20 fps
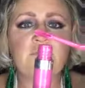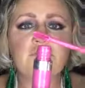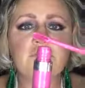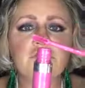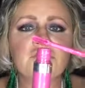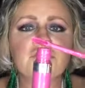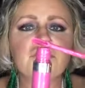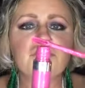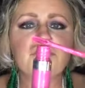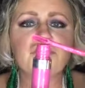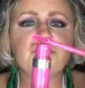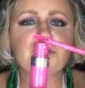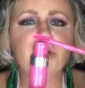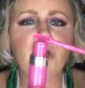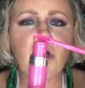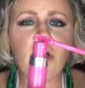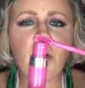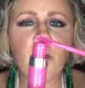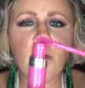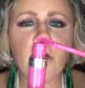There's
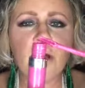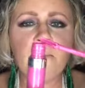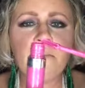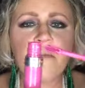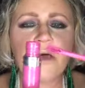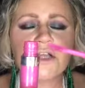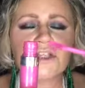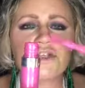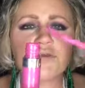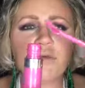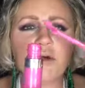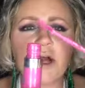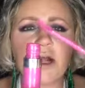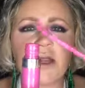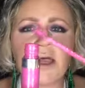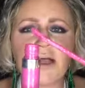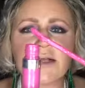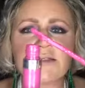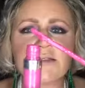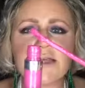so much
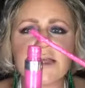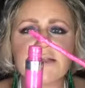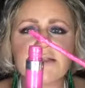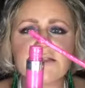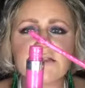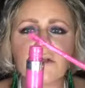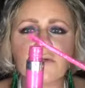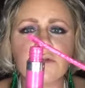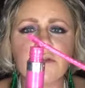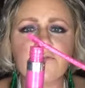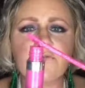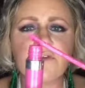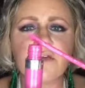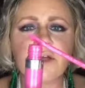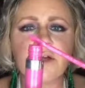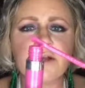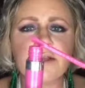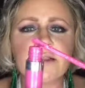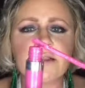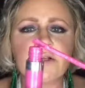product and so
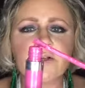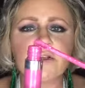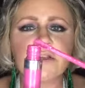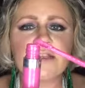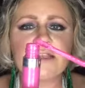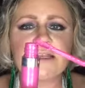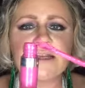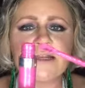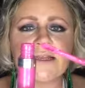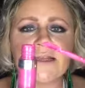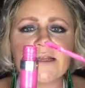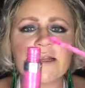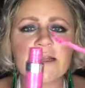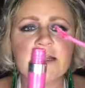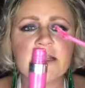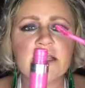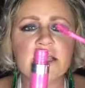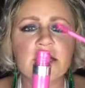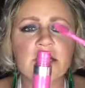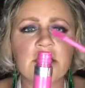very little needed in
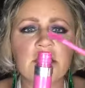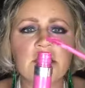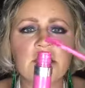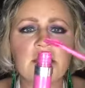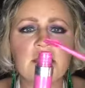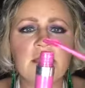here